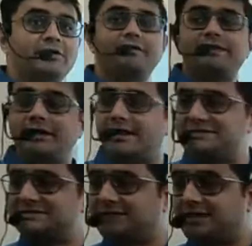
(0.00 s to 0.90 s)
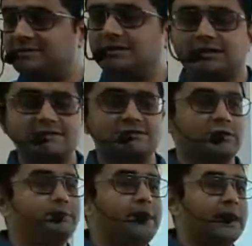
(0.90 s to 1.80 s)
on the legislature, that is on
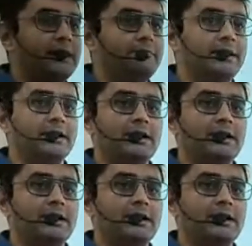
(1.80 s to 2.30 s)
the parliament